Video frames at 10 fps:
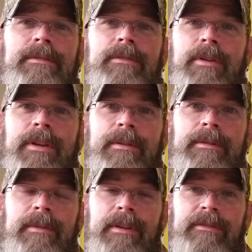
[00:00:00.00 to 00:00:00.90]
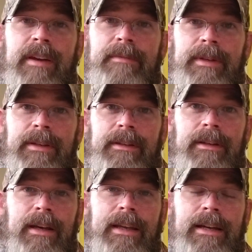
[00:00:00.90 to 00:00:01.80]
Thought he'd offend me,
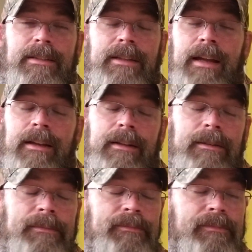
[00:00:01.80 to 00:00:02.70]
I guess. I don't know.